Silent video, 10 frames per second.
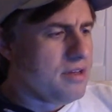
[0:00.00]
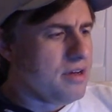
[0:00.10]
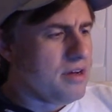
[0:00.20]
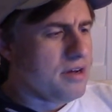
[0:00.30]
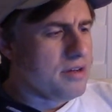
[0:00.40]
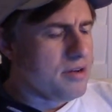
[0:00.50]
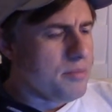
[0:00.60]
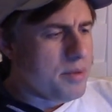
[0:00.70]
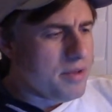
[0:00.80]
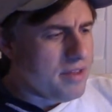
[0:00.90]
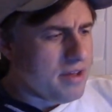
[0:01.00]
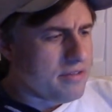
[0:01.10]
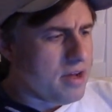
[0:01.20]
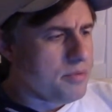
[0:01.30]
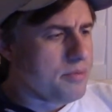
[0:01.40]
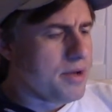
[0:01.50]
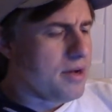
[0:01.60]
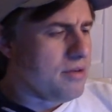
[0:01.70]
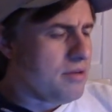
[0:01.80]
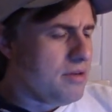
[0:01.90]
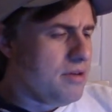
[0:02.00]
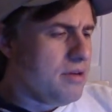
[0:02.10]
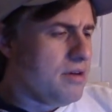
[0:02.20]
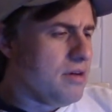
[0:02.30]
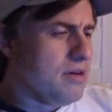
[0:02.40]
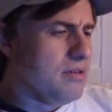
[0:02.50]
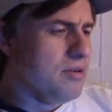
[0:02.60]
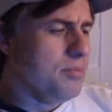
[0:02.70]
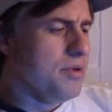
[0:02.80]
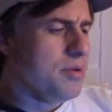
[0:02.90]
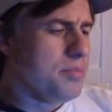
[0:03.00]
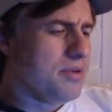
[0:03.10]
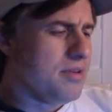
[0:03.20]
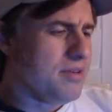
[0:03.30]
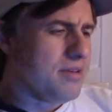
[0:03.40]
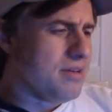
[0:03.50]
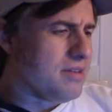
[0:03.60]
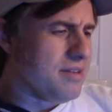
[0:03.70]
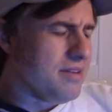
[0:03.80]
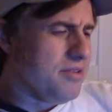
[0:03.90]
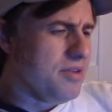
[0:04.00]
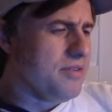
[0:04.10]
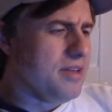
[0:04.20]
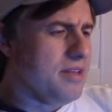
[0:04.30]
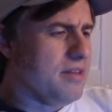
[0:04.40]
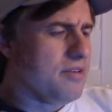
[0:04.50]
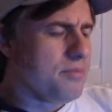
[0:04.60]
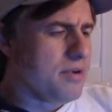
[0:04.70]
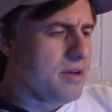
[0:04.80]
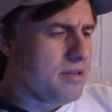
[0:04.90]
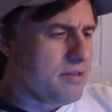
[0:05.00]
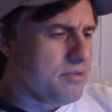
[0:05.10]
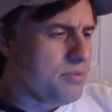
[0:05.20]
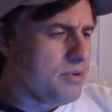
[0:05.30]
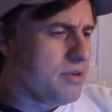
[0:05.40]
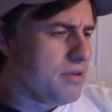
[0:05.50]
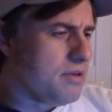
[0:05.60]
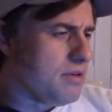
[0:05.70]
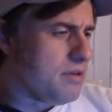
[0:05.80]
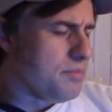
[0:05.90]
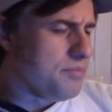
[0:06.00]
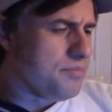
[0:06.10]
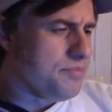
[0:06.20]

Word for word: Uh, you know, maybe Dez helps him out uh, a little bit, but they don't even need Dez Bryant at this point. Um,